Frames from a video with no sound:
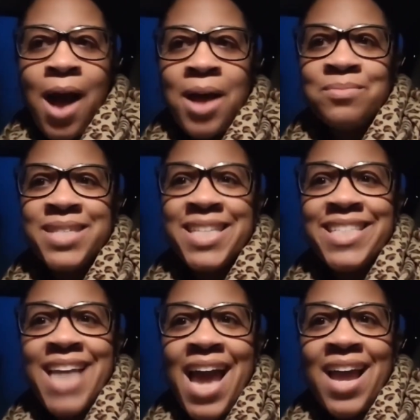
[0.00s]

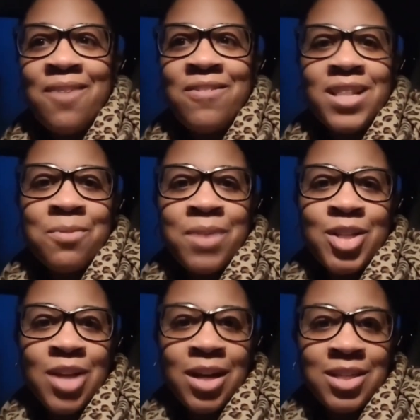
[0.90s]
Today I really want to
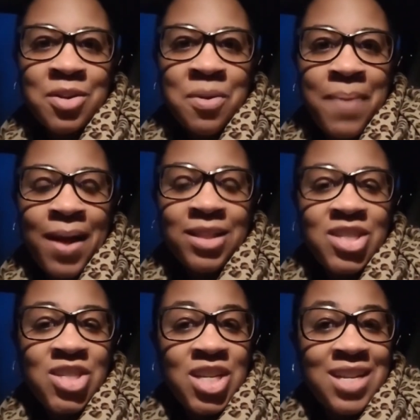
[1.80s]
talk to you about the
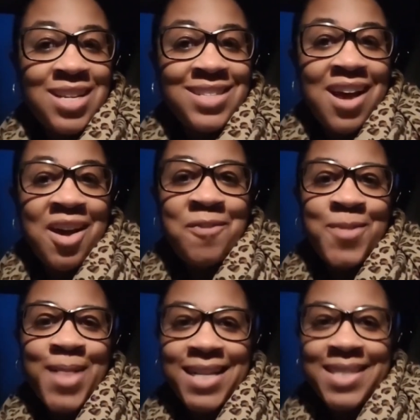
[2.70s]
genius of
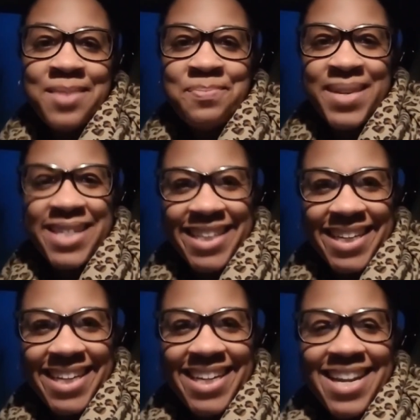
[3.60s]
flexibility.